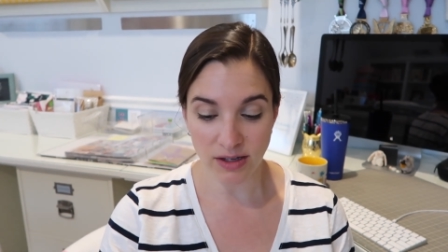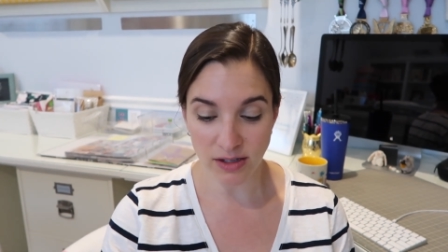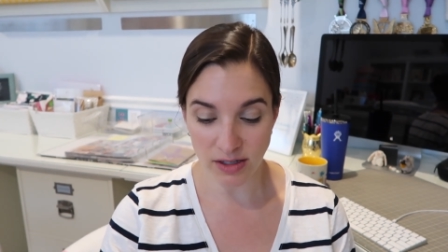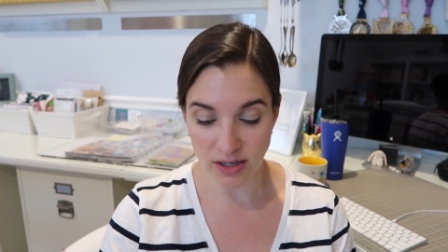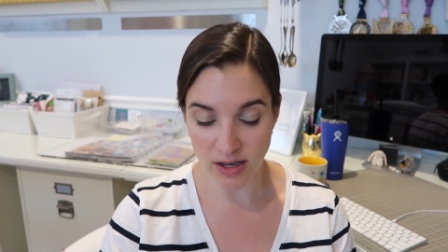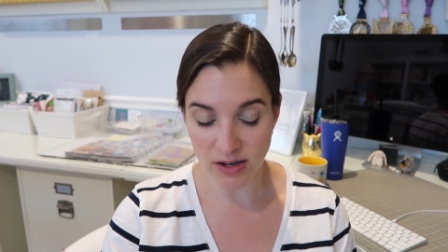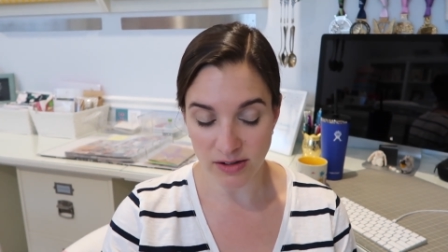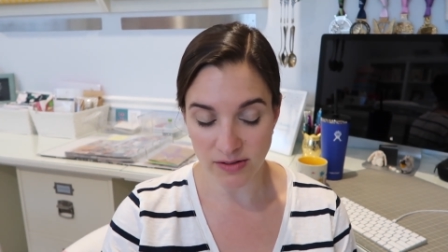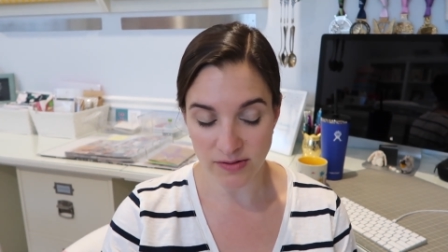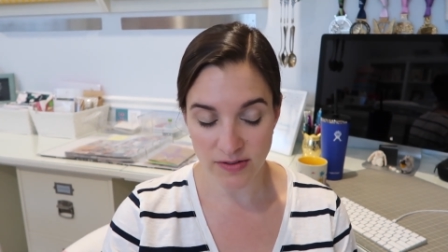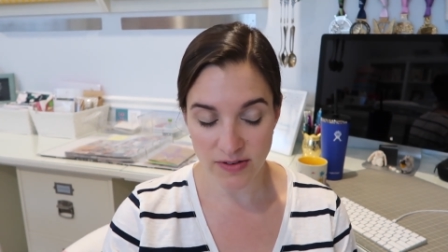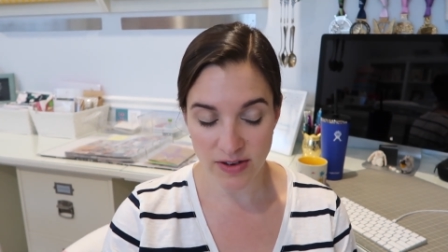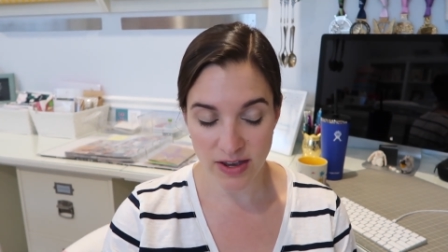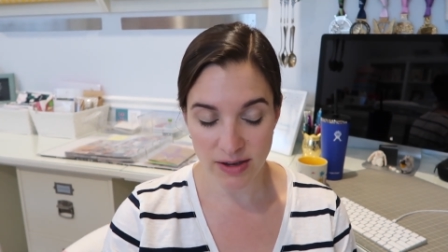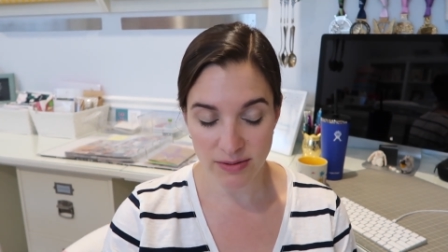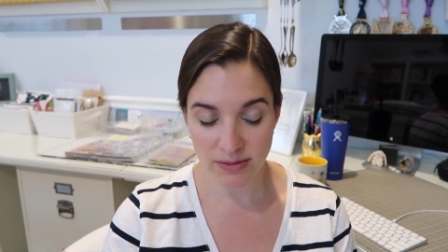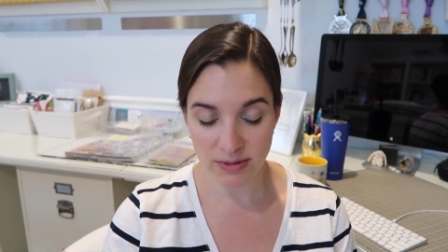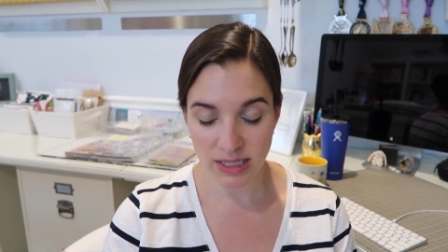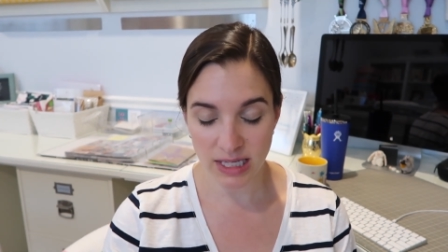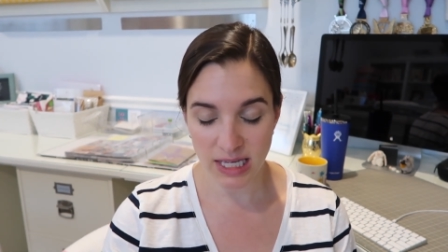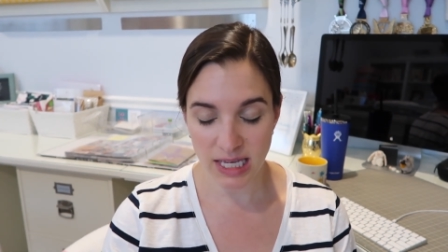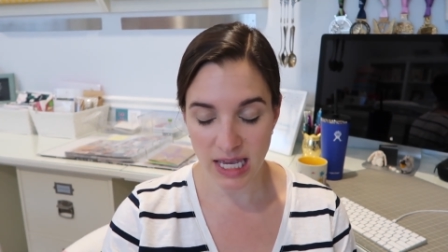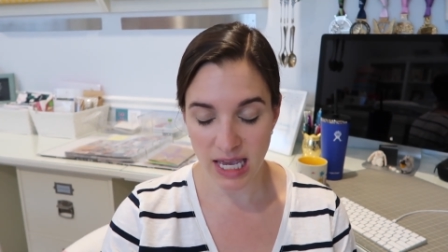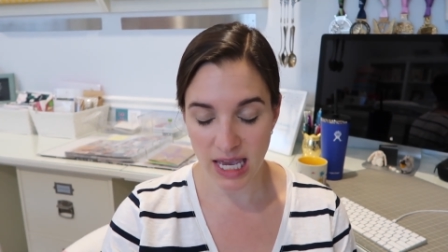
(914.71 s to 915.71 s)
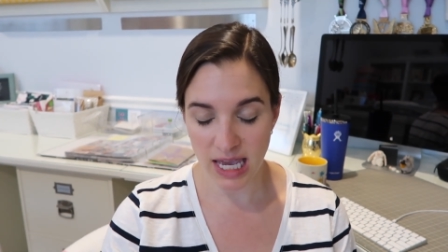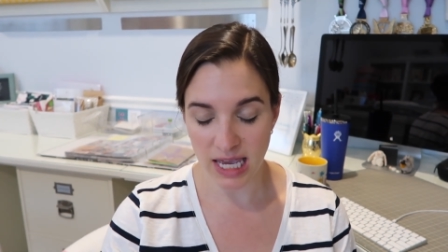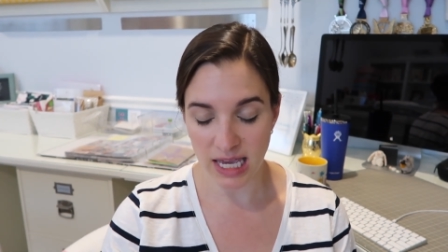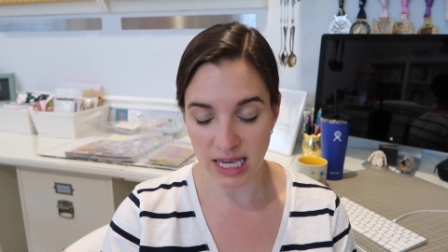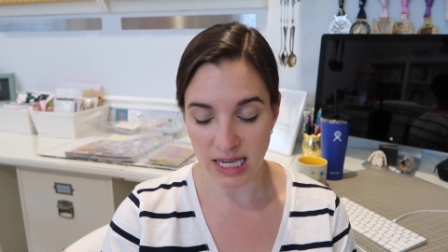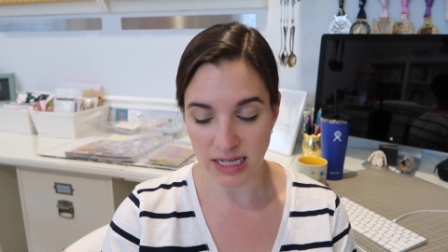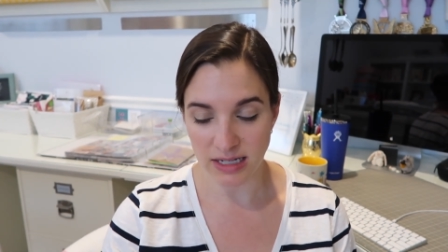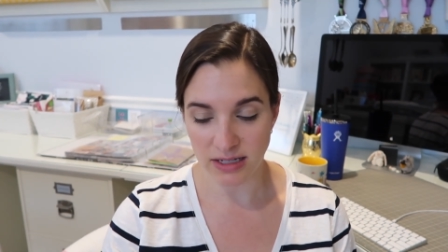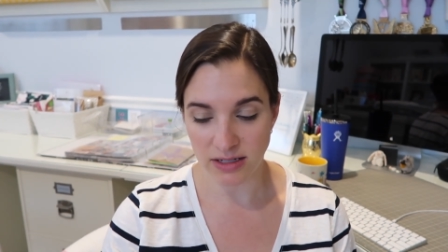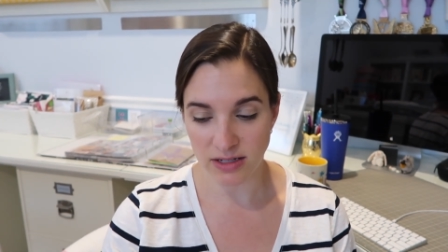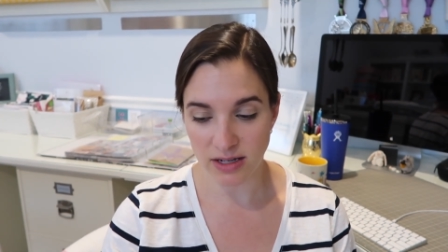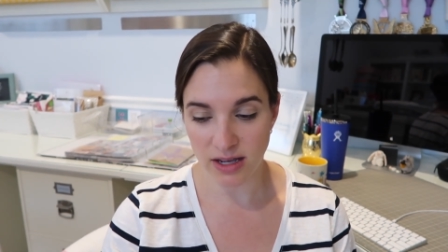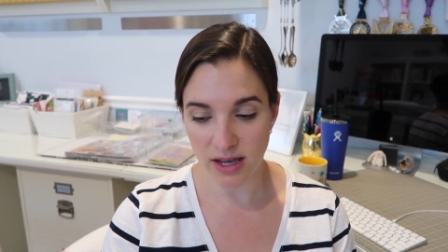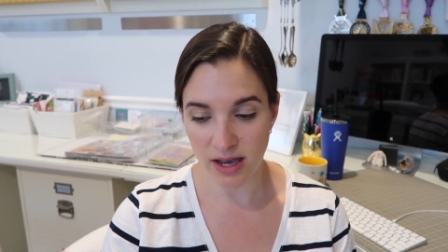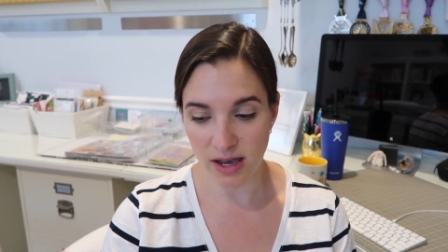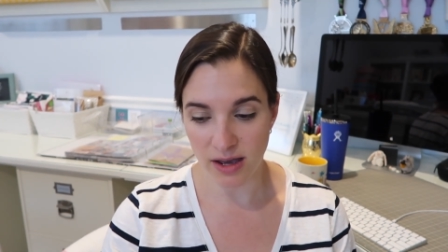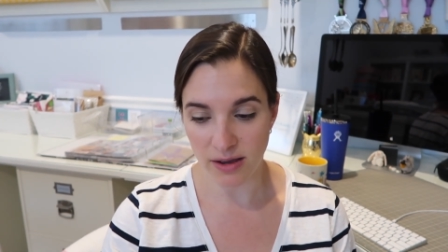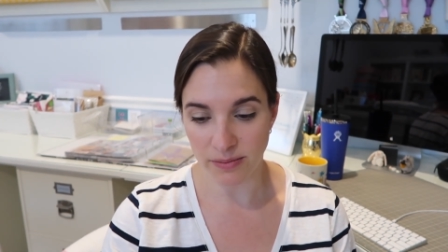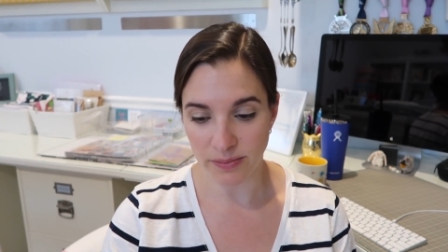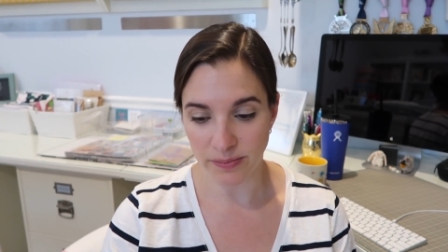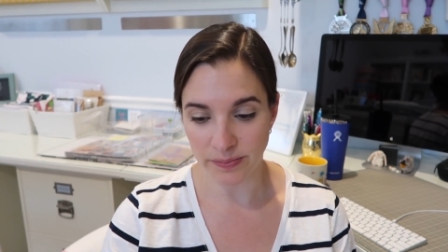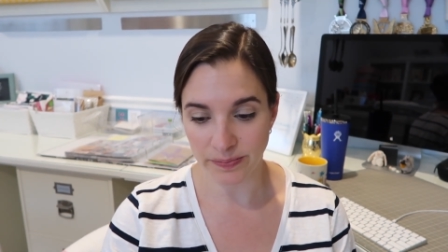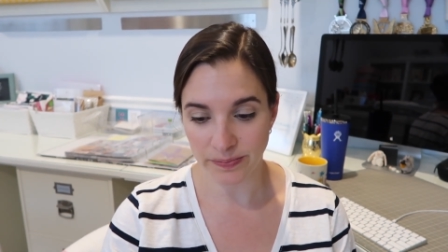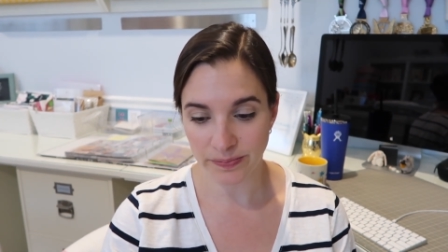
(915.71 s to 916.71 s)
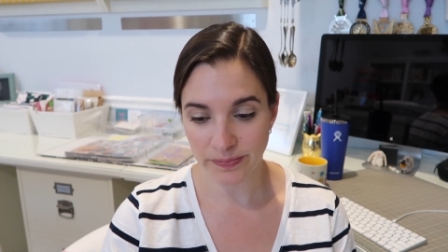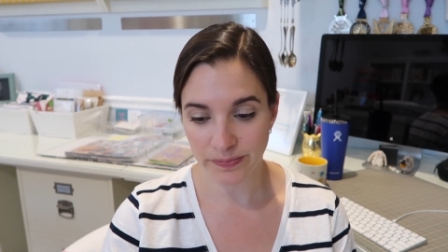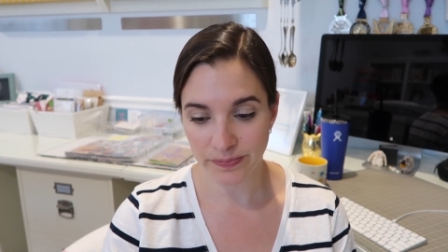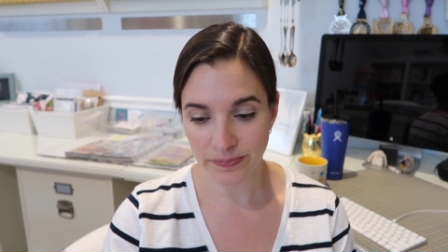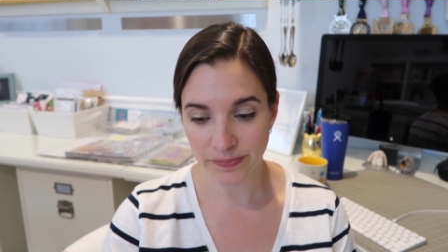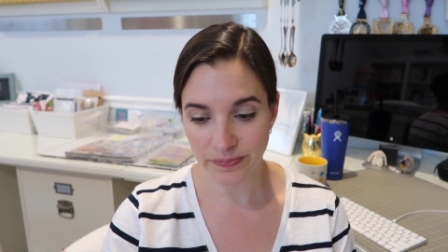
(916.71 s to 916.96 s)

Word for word: a young family, and um,